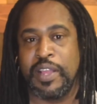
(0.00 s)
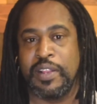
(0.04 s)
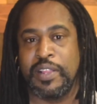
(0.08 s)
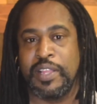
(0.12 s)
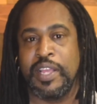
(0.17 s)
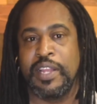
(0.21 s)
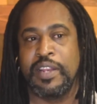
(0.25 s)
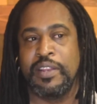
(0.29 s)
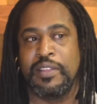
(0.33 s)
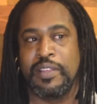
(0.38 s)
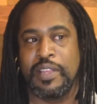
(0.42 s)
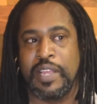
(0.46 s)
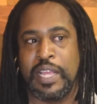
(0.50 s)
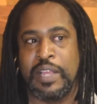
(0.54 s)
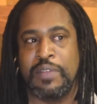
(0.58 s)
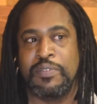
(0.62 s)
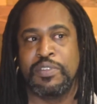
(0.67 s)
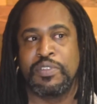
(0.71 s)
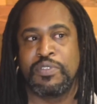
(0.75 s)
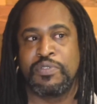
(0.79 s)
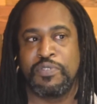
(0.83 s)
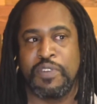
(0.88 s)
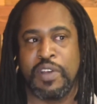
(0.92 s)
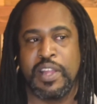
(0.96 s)
And it
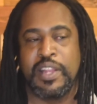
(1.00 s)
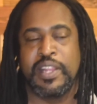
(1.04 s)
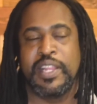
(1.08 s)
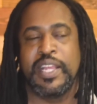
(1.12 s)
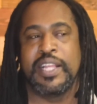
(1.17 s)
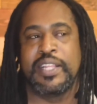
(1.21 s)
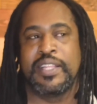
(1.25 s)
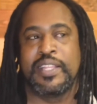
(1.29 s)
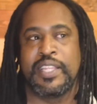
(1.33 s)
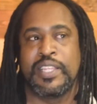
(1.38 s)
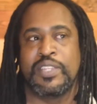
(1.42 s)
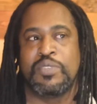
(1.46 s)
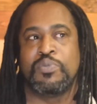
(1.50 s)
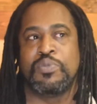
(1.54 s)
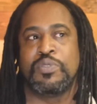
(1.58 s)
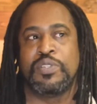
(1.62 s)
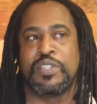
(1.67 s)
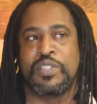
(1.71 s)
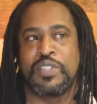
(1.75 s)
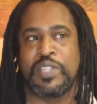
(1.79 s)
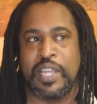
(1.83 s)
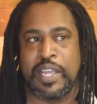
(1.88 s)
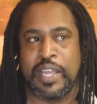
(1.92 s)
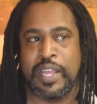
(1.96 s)
was fun that this was the
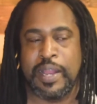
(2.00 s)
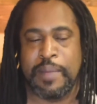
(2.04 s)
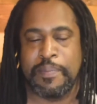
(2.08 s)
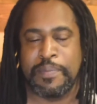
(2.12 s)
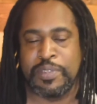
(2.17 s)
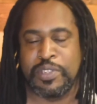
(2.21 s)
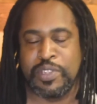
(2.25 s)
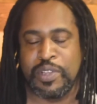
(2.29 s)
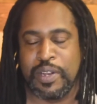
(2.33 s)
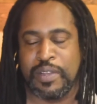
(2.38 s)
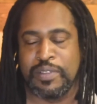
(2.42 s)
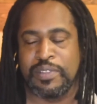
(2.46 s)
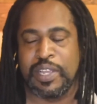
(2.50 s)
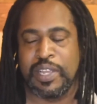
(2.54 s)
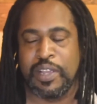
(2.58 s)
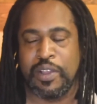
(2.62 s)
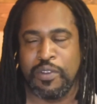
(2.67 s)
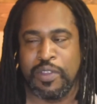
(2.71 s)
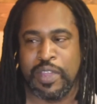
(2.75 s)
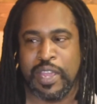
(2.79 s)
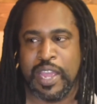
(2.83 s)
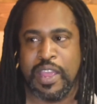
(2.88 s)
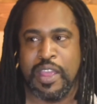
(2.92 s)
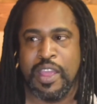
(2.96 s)
second episode. I was like,
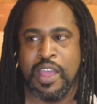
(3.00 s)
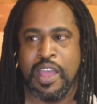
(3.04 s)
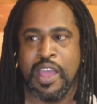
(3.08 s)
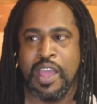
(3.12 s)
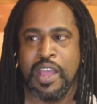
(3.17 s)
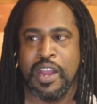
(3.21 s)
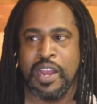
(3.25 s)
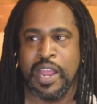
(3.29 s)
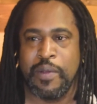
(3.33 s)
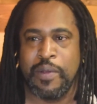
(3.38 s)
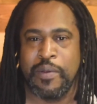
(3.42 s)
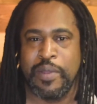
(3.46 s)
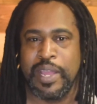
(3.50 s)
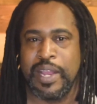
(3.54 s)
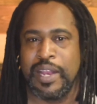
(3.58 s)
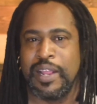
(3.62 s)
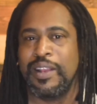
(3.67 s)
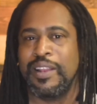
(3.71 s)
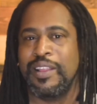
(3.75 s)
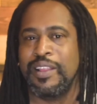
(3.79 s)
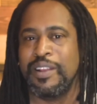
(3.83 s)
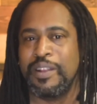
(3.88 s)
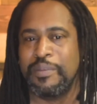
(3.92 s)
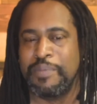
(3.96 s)
okay, now we're getting a
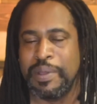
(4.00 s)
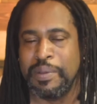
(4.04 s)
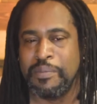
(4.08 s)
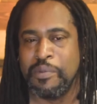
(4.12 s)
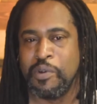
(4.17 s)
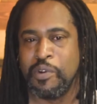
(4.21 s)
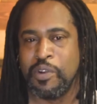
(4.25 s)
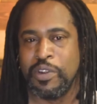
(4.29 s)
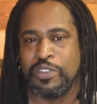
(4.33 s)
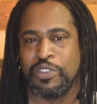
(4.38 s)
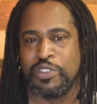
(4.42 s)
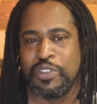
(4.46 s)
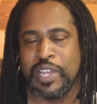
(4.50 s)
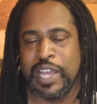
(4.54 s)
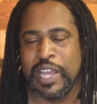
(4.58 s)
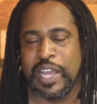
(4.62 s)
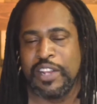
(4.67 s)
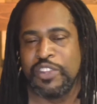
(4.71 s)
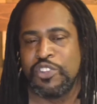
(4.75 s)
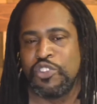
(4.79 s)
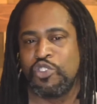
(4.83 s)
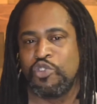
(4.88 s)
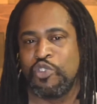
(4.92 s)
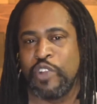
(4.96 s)
little bit more into kind
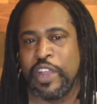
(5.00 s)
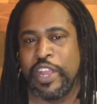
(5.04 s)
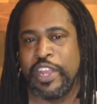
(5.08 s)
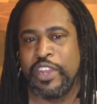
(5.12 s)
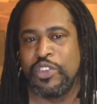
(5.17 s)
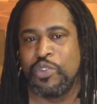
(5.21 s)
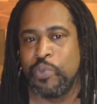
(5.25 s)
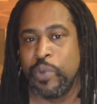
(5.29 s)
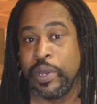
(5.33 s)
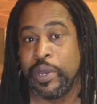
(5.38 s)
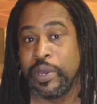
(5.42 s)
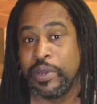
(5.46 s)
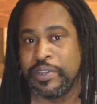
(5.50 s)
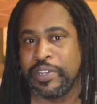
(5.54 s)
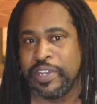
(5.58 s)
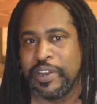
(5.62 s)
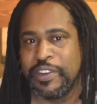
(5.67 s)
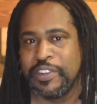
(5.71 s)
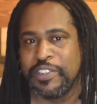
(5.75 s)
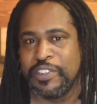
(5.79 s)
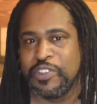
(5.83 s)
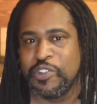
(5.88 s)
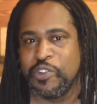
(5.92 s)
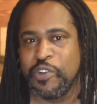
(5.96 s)
of strange, weird
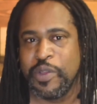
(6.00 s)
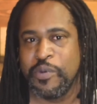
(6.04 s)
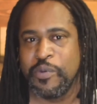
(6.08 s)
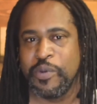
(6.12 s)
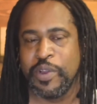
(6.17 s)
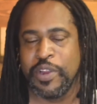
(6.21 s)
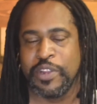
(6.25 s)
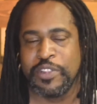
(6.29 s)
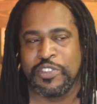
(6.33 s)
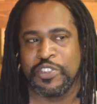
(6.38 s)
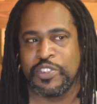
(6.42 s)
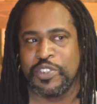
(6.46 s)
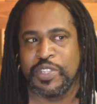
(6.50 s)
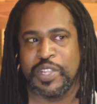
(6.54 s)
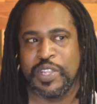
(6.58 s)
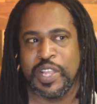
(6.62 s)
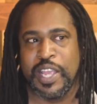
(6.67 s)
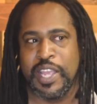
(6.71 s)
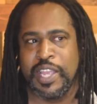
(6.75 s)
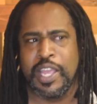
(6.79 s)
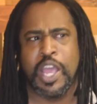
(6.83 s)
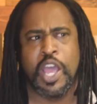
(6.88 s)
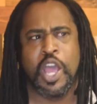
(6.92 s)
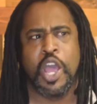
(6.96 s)
territory where it's just
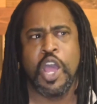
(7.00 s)
like,